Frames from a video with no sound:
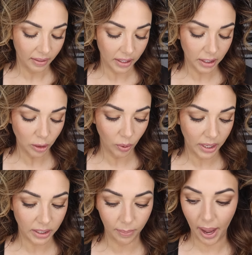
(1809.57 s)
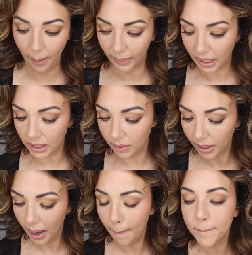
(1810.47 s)
This is what ends up happening to
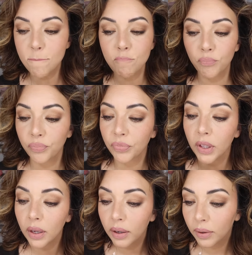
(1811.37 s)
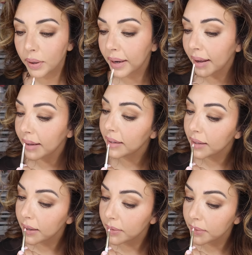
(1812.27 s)
me when I end
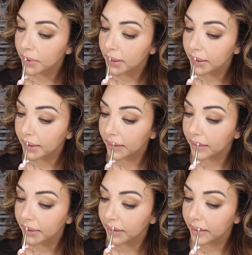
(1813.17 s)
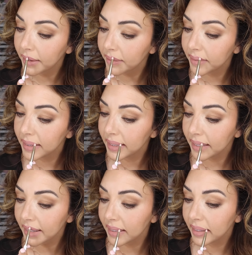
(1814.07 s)
up putting on lips
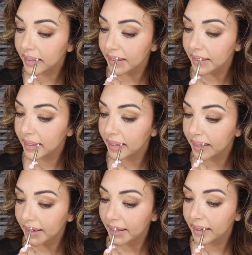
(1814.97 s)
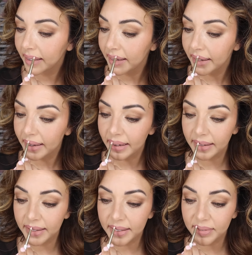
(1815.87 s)
is I
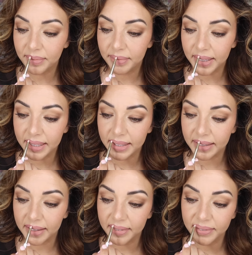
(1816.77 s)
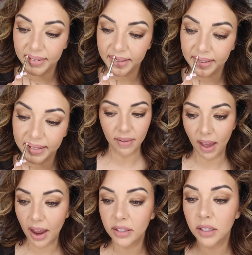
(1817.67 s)
just mix them like
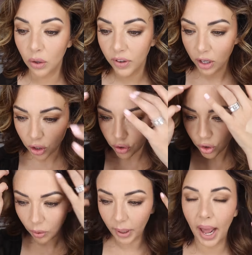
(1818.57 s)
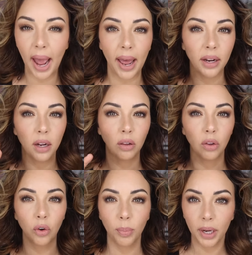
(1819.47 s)
that. It's still very neutral, but I added a
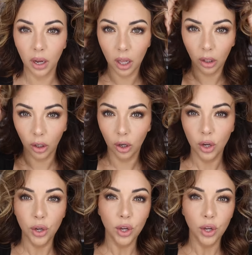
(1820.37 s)
little bit of color